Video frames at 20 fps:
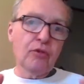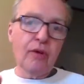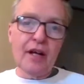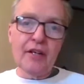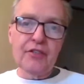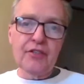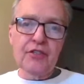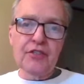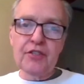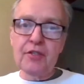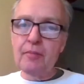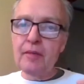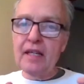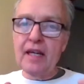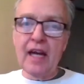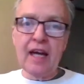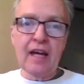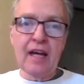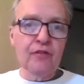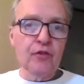crisis, a
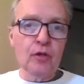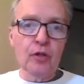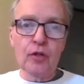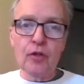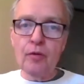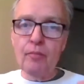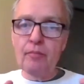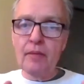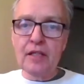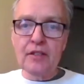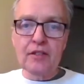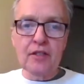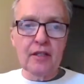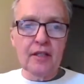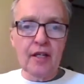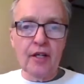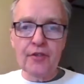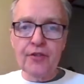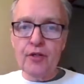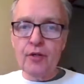behavioral or
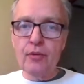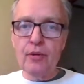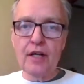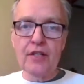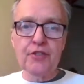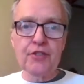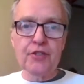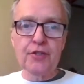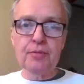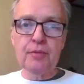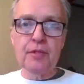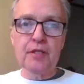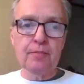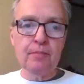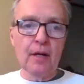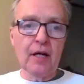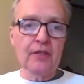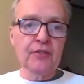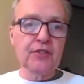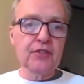mental health crisis
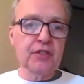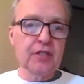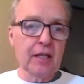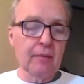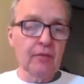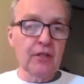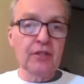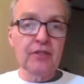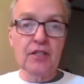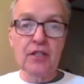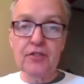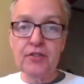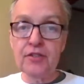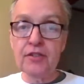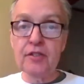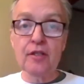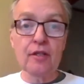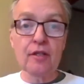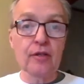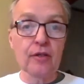response team that
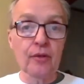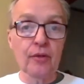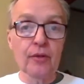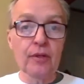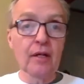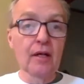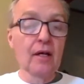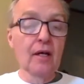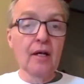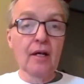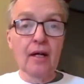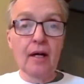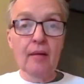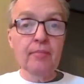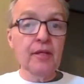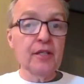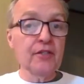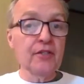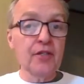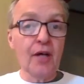doesn't include
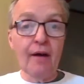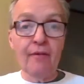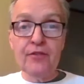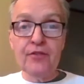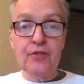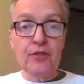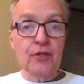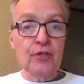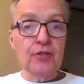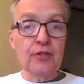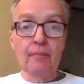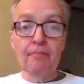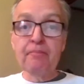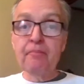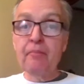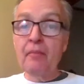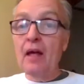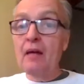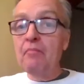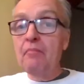police officers.
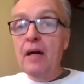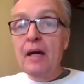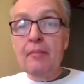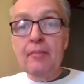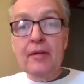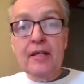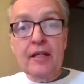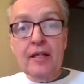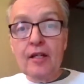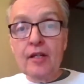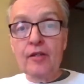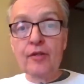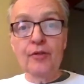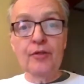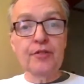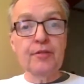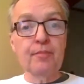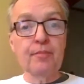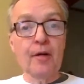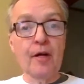And maybe it
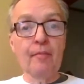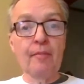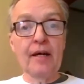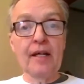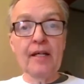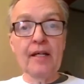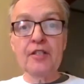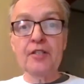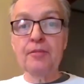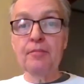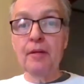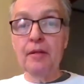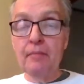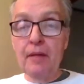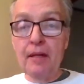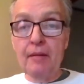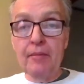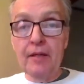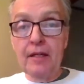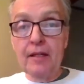includes paramedics,
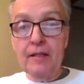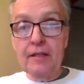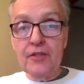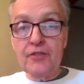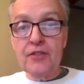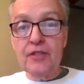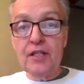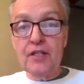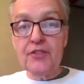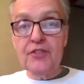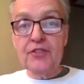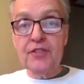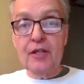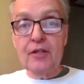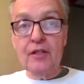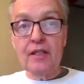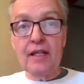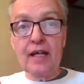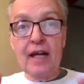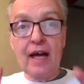but maybe it doesn't
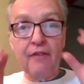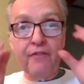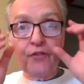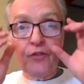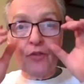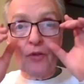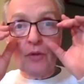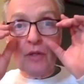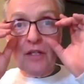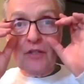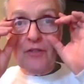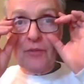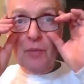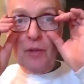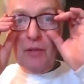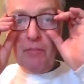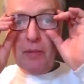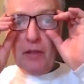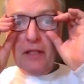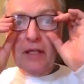necessarily have to,
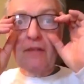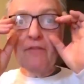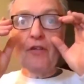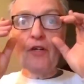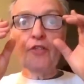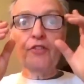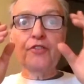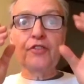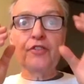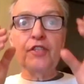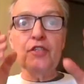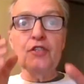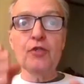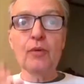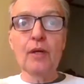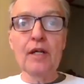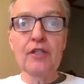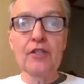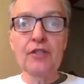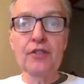because we believe there's
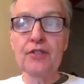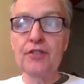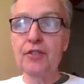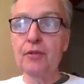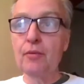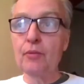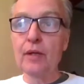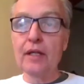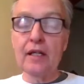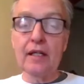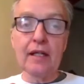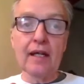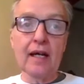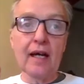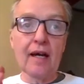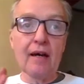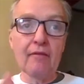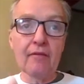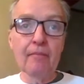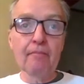situations that we can
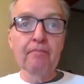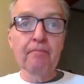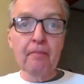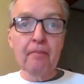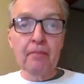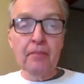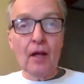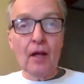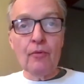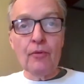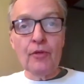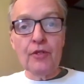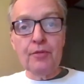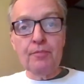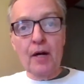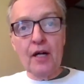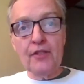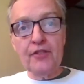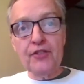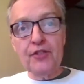have a
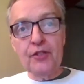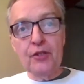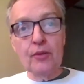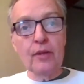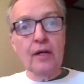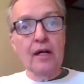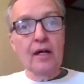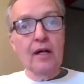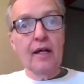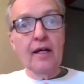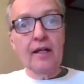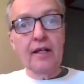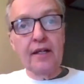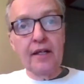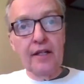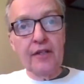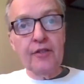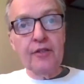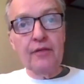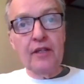response to and
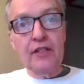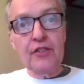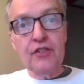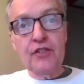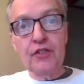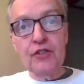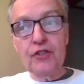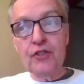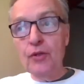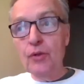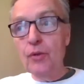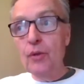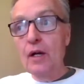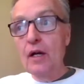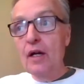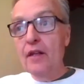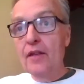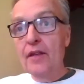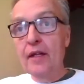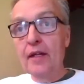an intervention to
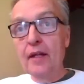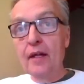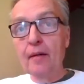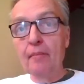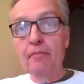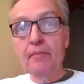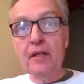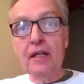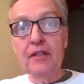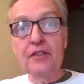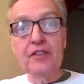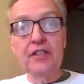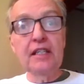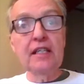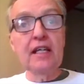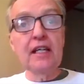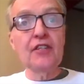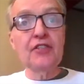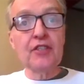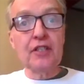that can
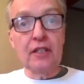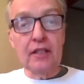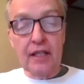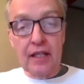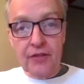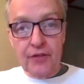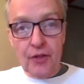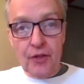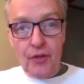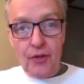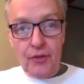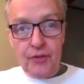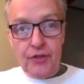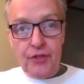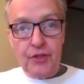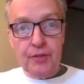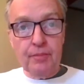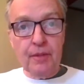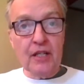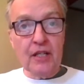de-escalate
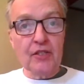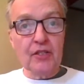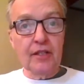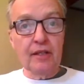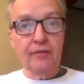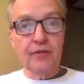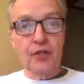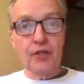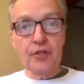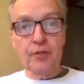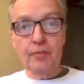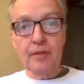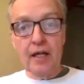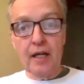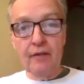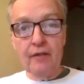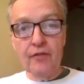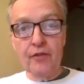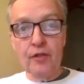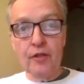those, especially if there's a
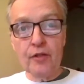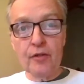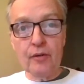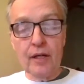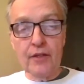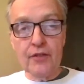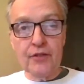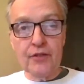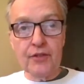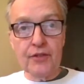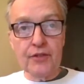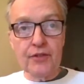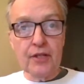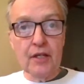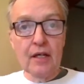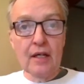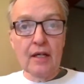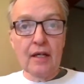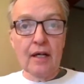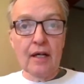behavioral crisis.
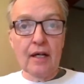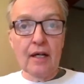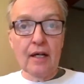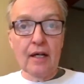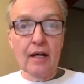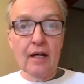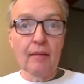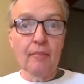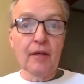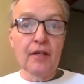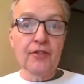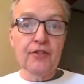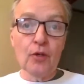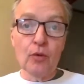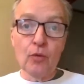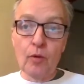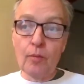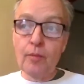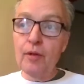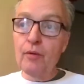And
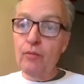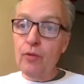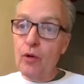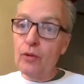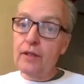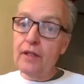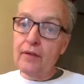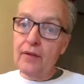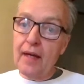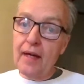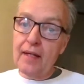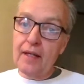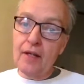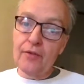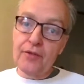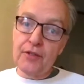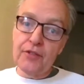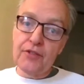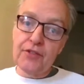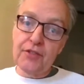so we'll be rolling that
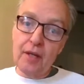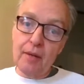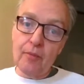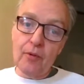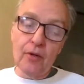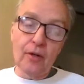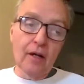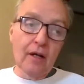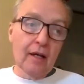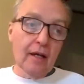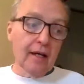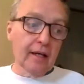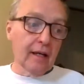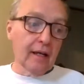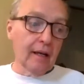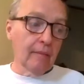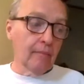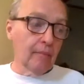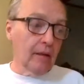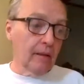out this summer. And
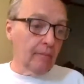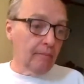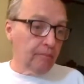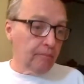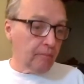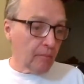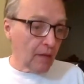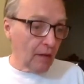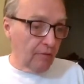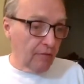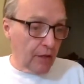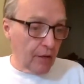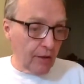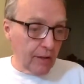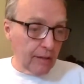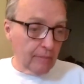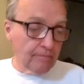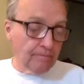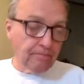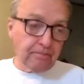I'm
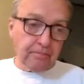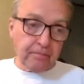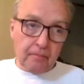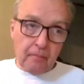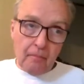very